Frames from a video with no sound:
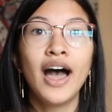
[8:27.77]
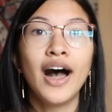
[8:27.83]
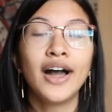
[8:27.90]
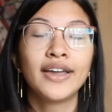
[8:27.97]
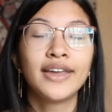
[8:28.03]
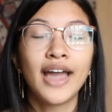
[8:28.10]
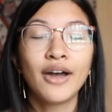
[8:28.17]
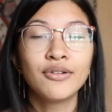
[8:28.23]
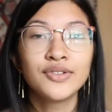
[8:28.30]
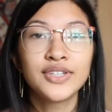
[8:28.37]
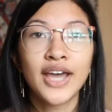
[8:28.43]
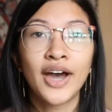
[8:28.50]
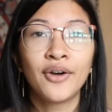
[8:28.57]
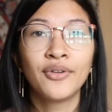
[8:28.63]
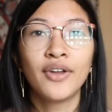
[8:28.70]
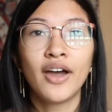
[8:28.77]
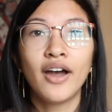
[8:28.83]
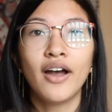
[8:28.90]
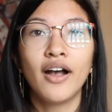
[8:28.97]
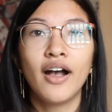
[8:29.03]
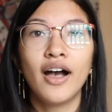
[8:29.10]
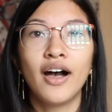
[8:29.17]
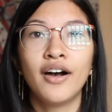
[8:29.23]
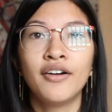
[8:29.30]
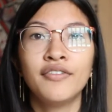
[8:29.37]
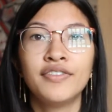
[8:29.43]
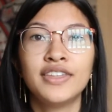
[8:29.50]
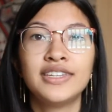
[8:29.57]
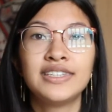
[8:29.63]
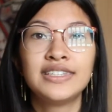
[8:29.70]
a countdown
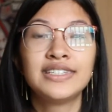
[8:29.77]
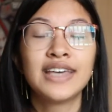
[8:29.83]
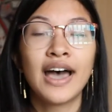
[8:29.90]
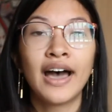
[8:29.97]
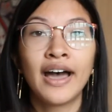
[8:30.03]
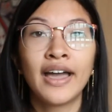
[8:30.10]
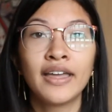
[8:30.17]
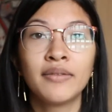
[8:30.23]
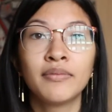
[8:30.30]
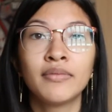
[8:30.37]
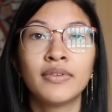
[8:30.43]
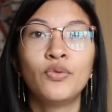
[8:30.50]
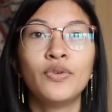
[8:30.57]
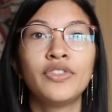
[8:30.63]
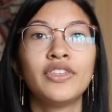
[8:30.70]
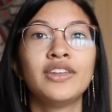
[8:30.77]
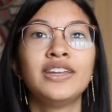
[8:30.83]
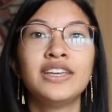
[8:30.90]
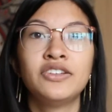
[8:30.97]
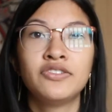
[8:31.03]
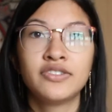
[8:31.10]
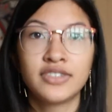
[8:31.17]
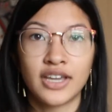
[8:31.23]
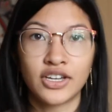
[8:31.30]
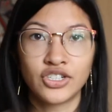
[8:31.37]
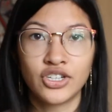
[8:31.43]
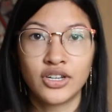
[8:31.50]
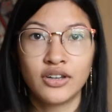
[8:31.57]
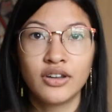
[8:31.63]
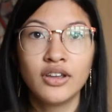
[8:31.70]
of the time within each
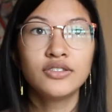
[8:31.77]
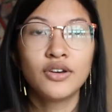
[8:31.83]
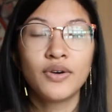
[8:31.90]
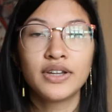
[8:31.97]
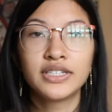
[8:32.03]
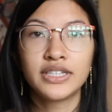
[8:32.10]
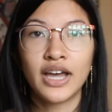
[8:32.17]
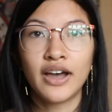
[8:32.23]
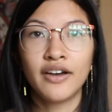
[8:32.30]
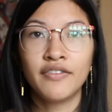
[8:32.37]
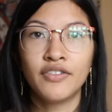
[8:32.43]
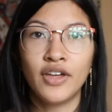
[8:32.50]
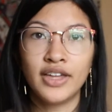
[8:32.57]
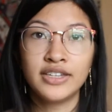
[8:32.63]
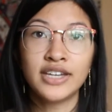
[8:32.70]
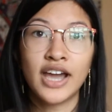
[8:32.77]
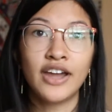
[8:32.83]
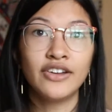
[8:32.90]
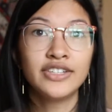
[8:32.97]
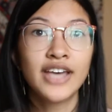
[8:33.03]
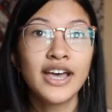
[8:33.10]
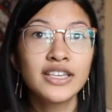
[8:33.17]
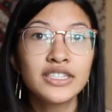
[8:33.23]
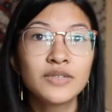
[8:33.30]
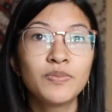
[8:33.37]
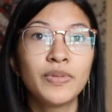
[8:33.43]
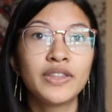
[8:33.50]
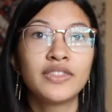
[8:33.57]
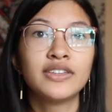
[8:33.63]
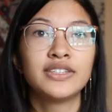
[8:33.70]
section. So it's not of the entire test,
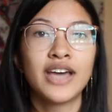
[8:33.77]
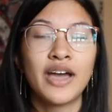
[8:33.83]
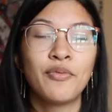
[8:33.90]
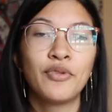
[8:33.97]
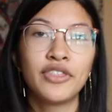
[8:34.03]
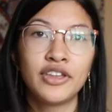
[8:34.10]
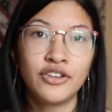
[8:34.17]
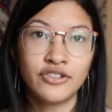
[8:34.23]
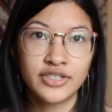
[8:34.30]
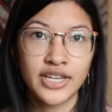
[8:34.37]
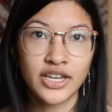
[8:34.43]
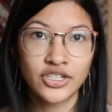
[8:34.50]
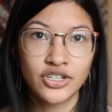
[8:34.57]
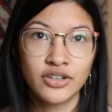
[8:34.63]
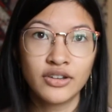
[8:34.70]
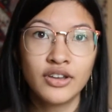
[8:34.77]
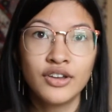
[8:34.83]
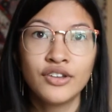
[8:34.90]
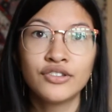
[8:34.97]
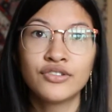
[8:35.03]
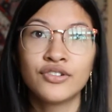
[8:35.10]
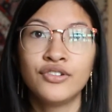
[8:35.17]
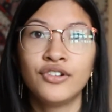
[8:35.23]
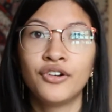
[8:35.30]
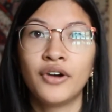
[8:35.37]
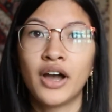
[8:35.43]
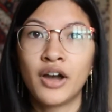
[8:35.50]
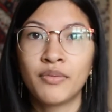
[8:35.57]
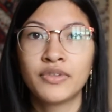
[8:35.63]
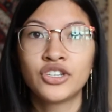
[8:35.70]
but the time within your section, so you know
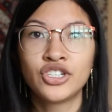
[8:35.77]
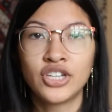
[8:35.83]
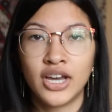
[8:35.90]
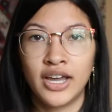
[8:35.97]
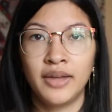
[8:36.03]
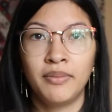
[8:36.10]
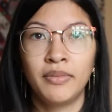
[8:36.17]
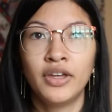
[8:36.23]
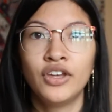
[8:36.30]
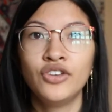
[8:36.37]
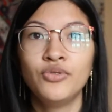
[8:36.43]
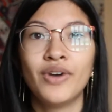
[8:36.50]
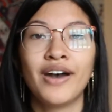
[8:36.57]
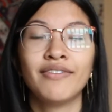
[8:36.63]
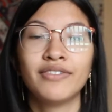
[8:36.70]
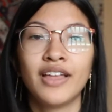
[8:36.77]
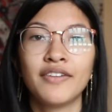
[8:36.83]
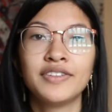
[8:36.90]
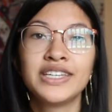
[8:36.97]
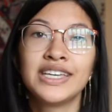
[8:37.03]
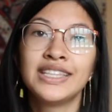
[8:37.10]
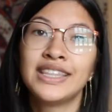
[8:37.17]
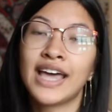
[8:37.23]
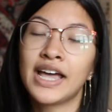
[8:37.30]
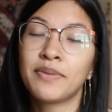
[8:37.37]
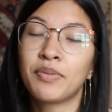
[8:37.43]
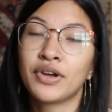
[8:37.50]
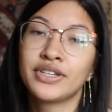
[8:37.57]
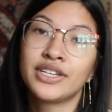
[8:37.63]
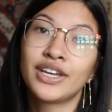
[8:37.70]
how much time you have left in that
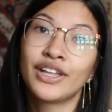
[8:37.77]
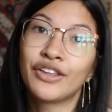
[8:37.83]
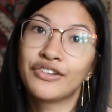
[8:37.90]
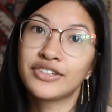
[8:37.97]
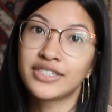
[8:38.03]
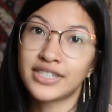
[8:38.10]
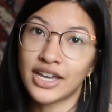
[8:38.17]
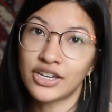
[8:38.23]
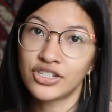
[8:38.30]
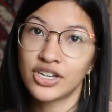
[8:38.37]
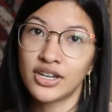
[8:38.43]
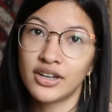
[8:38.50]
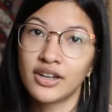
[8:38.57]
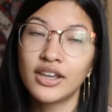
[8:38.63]
particular section.